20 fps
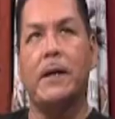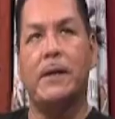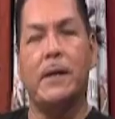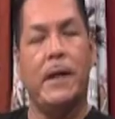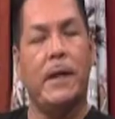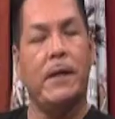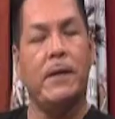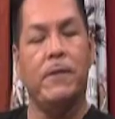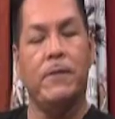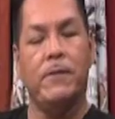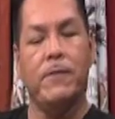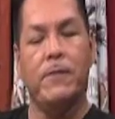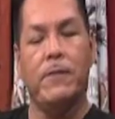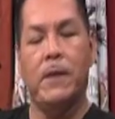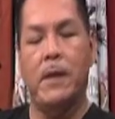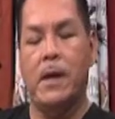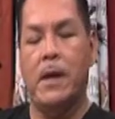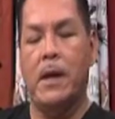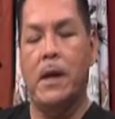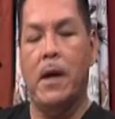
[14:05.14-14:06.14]
a native.
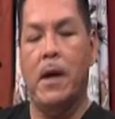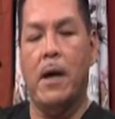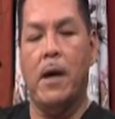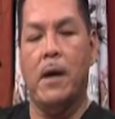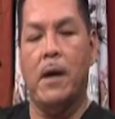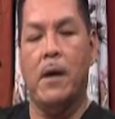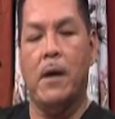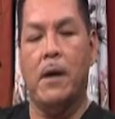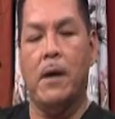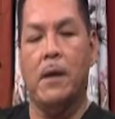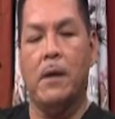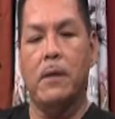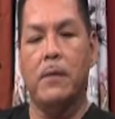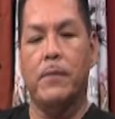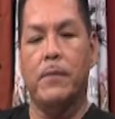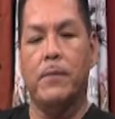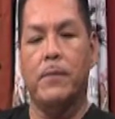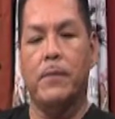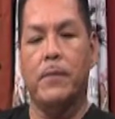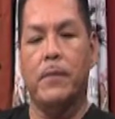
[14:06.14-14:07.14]
Uh,
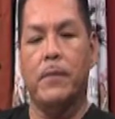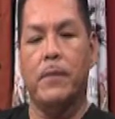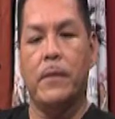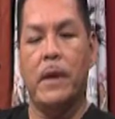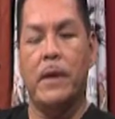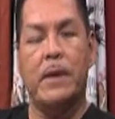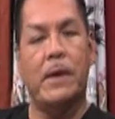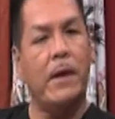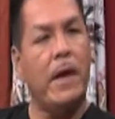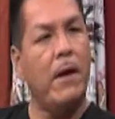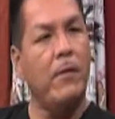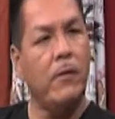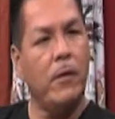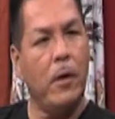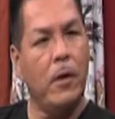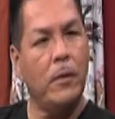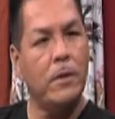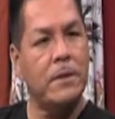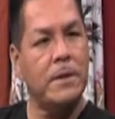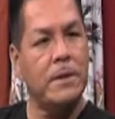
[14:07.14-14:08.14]
in the
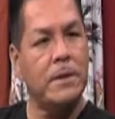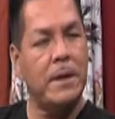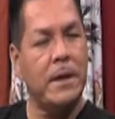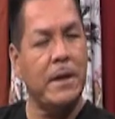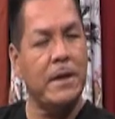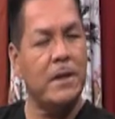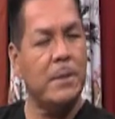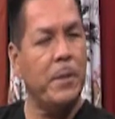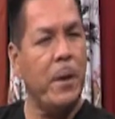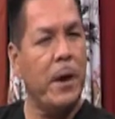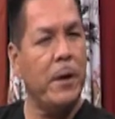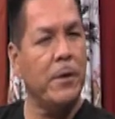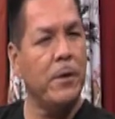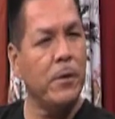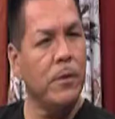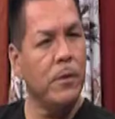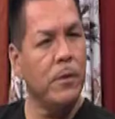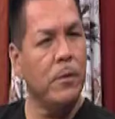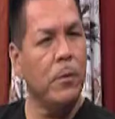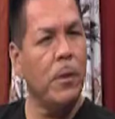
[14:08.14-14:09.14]
Navajos, it's like a
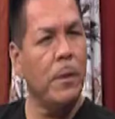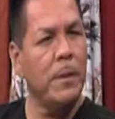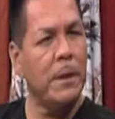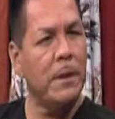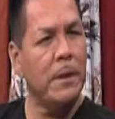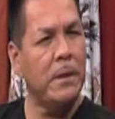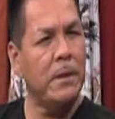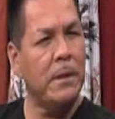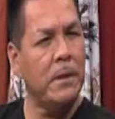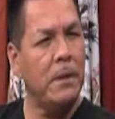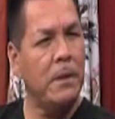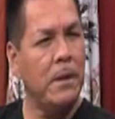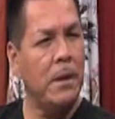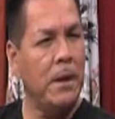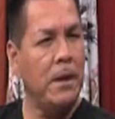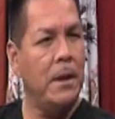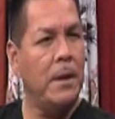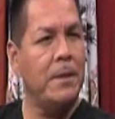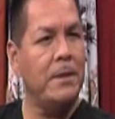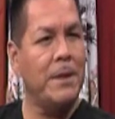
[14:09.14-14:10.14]
Spider Woman
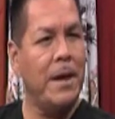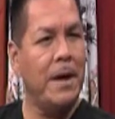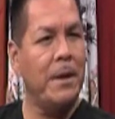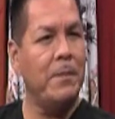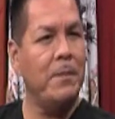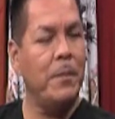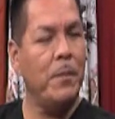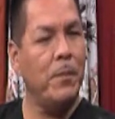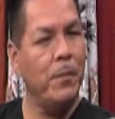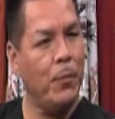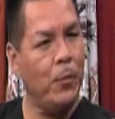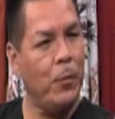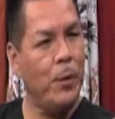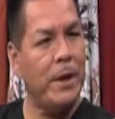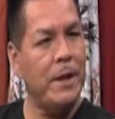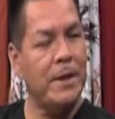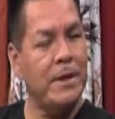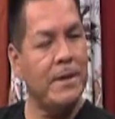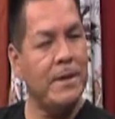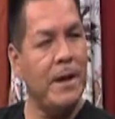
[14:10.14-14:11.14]
type
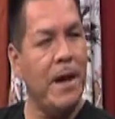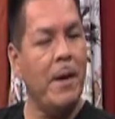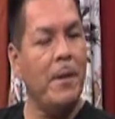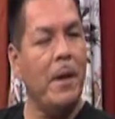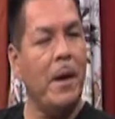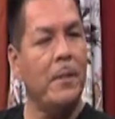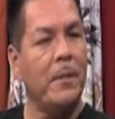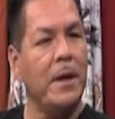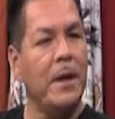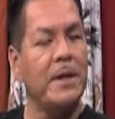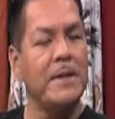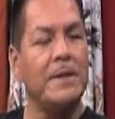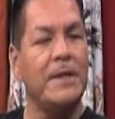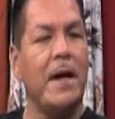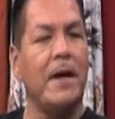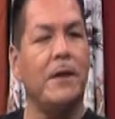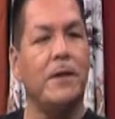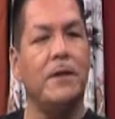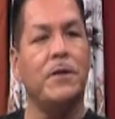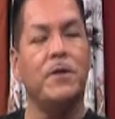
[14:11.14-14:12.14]
print. I, am not
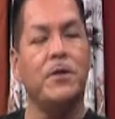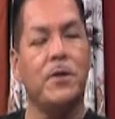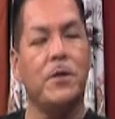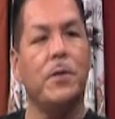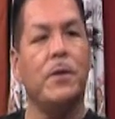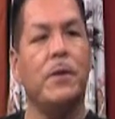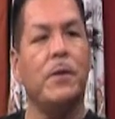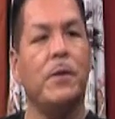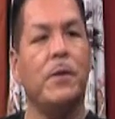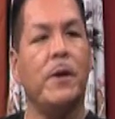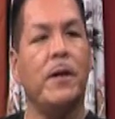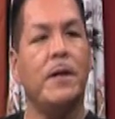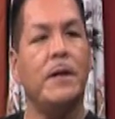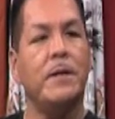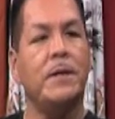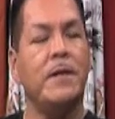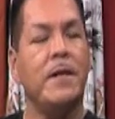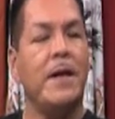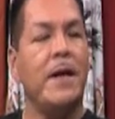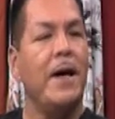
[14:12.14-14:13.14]
exactly sure what it
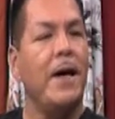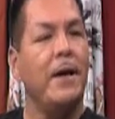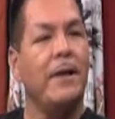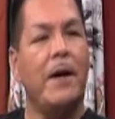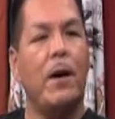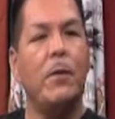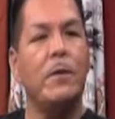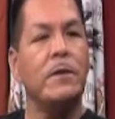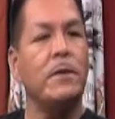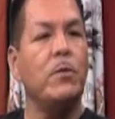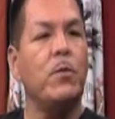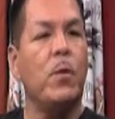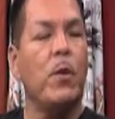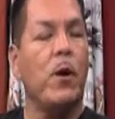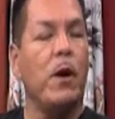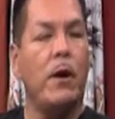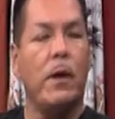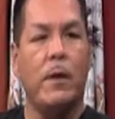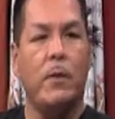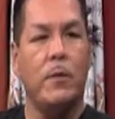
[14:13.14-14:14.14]
was. Mm-hmm. And that mm-hmm. wasn't
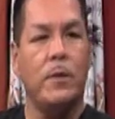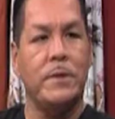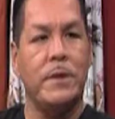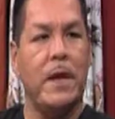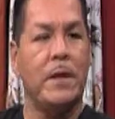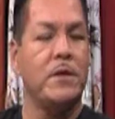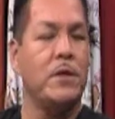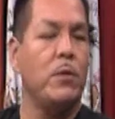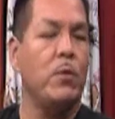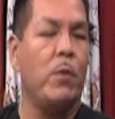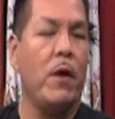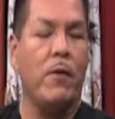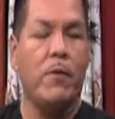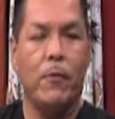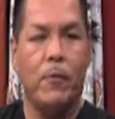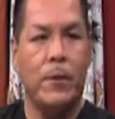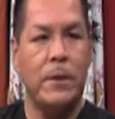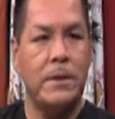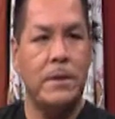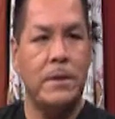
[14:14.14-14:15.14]
where I was actually
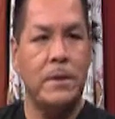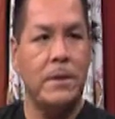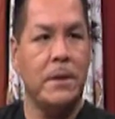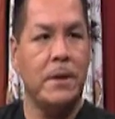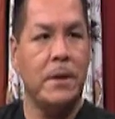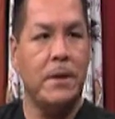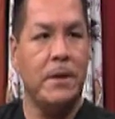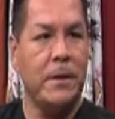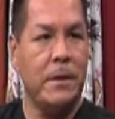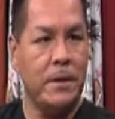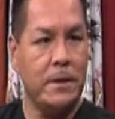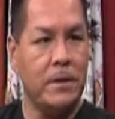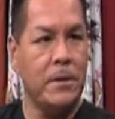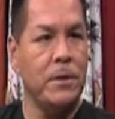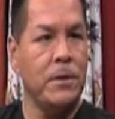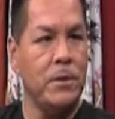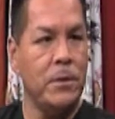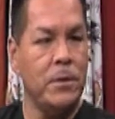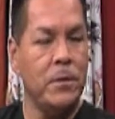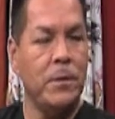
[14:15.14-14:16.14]
referencing it
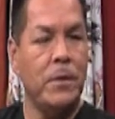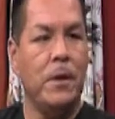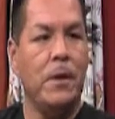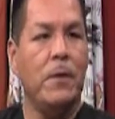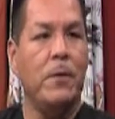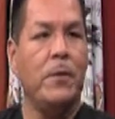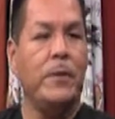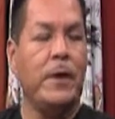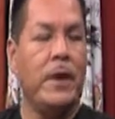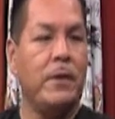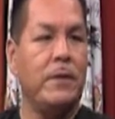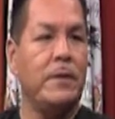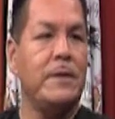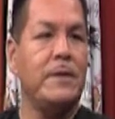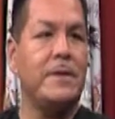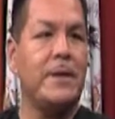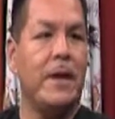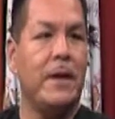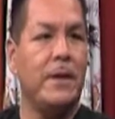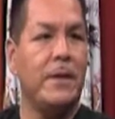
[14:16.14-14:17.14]
to mm-hmm. when I
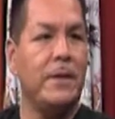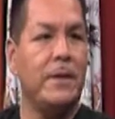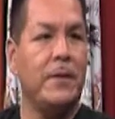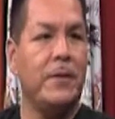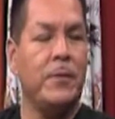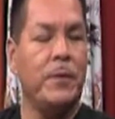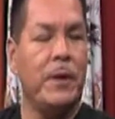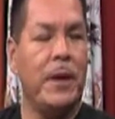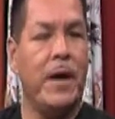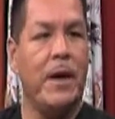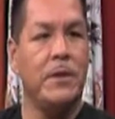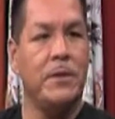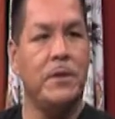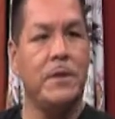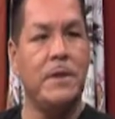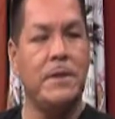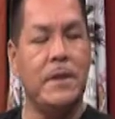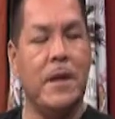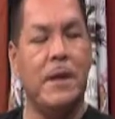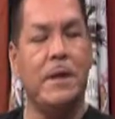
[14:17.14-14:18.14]
designed it, when I
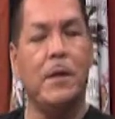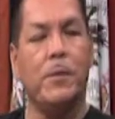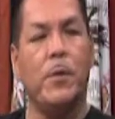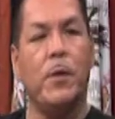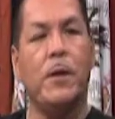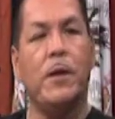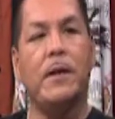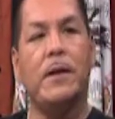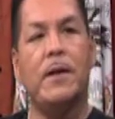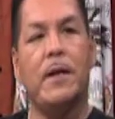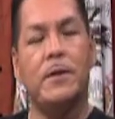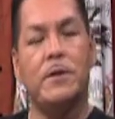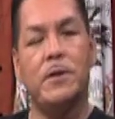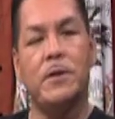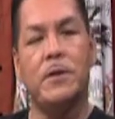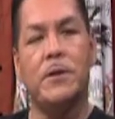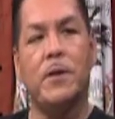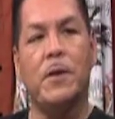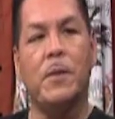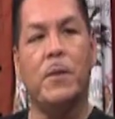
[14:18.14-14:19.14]
actually designed the print and
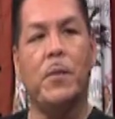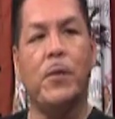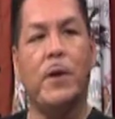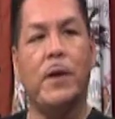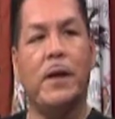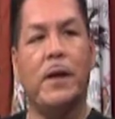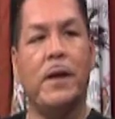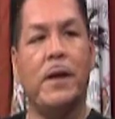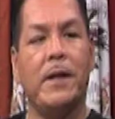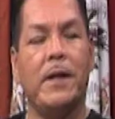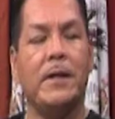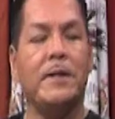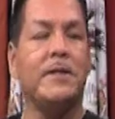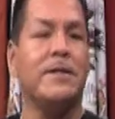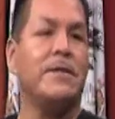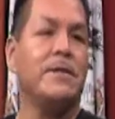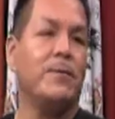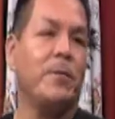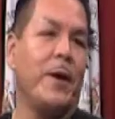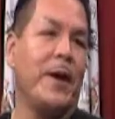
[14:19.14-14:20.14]
actually started printing it, it's
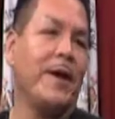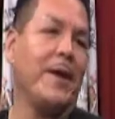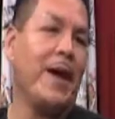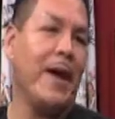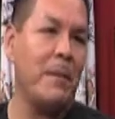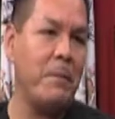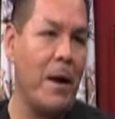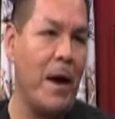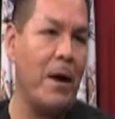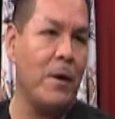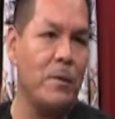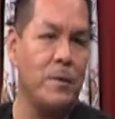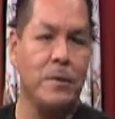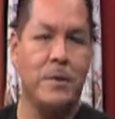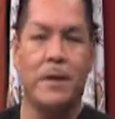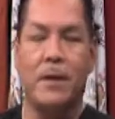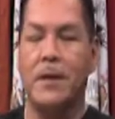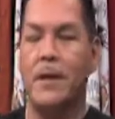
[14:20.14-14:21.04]
just the way it came out.